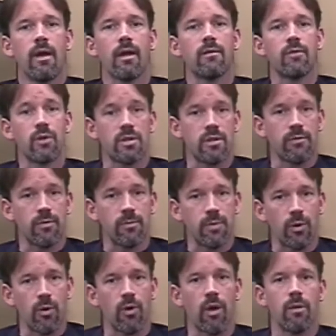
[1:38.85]
And a very different
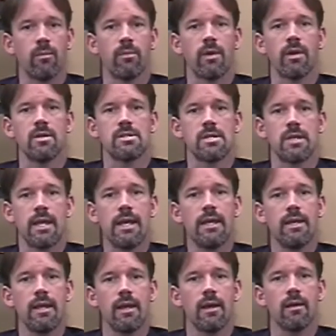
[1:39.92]
program is in
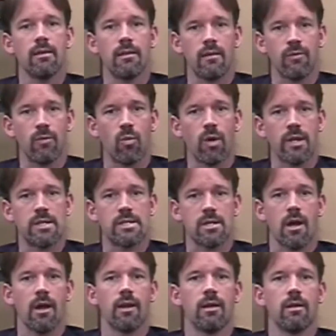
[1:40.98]
India, a different one in
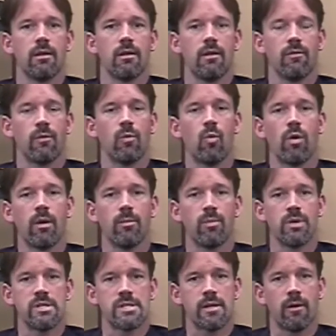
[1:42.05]
China, and a different one in
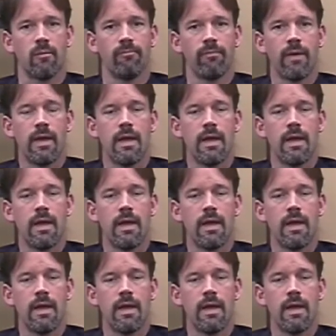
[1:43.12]
Brazil.